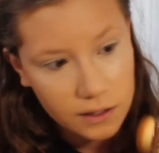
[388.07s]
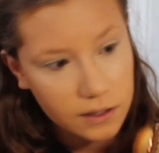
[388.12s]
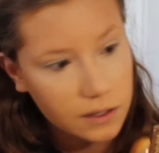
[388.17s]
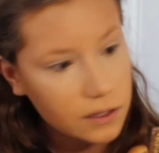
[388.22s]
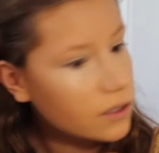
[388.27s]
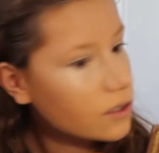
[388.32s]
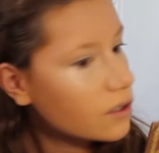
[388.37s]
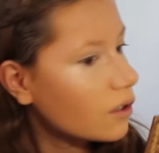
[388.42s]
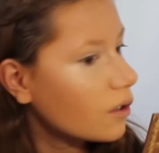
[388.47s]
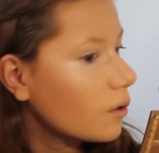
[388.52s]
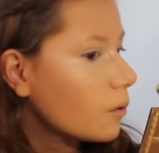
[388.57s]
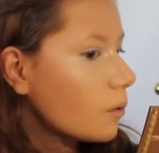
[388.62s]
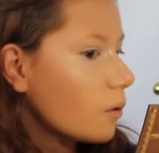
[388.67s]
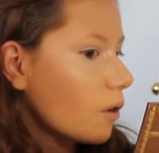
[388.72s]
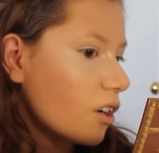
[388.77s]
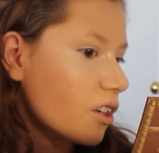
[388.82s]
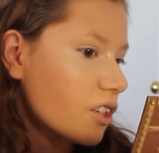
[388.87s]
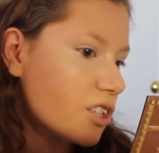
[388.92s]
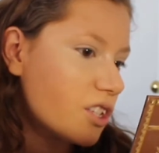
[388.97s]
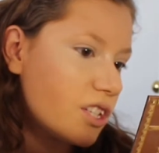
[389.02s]
So
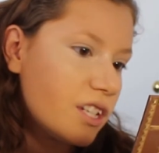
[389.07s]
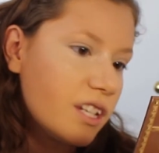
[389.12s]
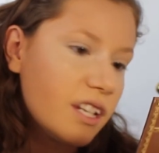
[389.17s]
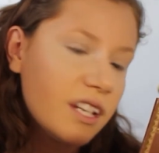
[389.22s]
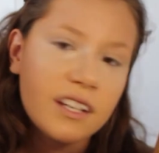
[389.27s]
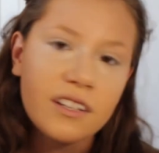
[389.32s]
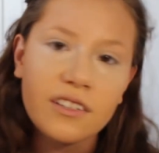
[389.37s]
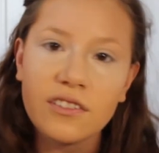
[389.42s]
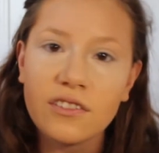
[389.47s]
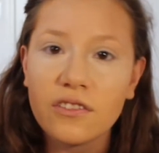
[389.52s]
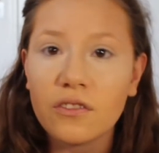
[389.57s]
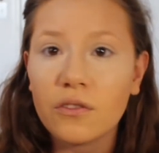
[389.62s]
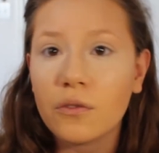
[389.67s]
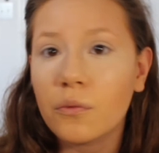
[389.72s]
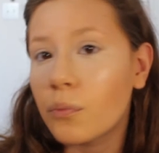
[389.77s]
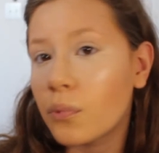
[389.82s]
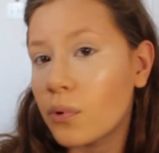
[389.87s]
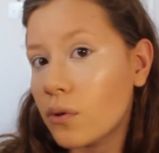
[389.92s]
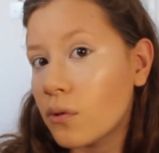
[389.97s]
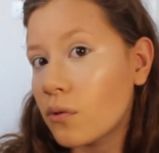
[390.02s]
our cheeks look
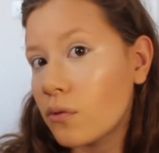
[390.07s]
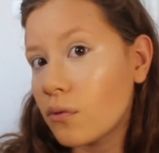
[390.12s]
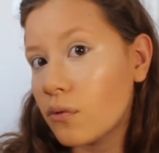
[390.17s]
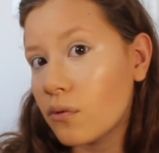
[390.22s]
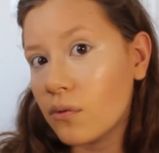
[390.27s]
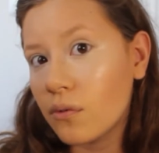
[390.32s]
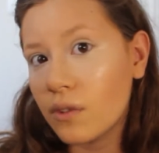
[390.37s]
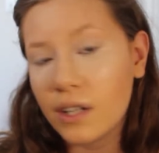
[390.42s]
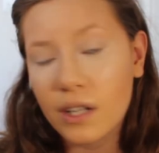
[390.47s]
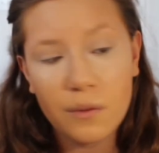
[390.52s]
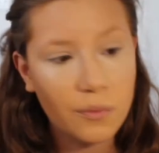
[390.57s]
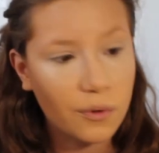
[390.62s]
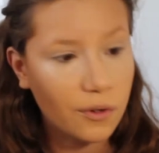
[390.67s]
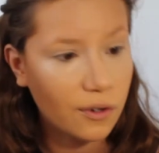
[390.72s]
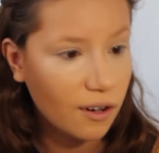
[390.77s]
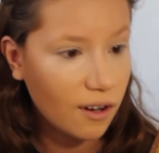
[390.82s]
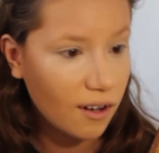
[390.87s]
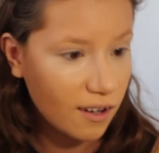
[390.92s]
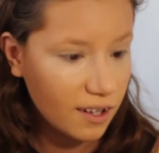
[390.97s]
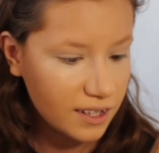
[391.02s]
pretty
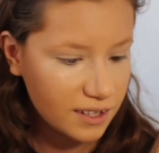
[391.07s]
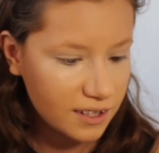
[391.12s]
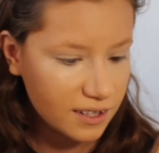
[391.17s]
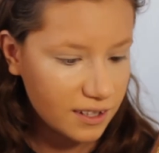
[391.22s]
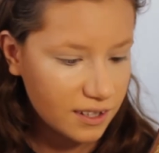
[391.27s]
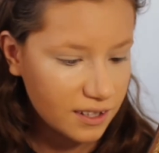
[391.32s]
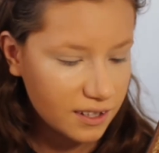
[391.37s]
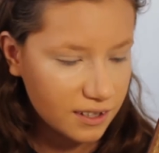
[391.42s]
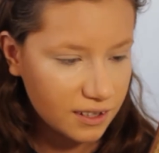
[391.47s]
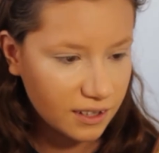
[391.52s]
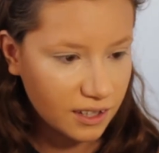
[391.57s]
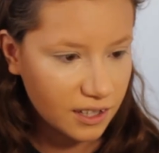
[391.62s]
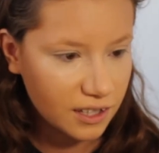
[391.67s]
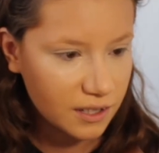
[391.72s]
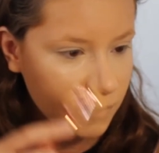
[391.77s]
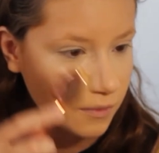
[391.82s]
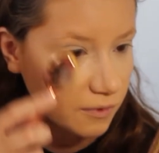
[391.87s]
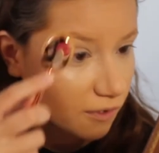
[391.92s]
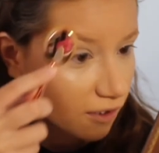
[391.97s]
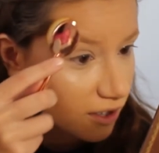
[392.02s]
bronzed.
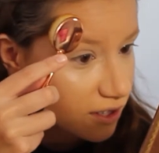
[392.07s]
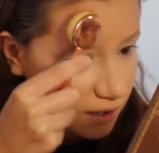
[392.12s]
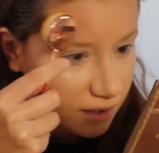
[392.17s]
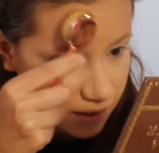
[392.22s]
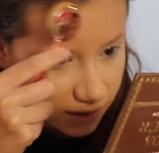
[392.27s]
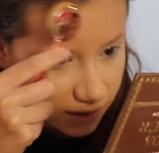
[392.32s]
Let's move on.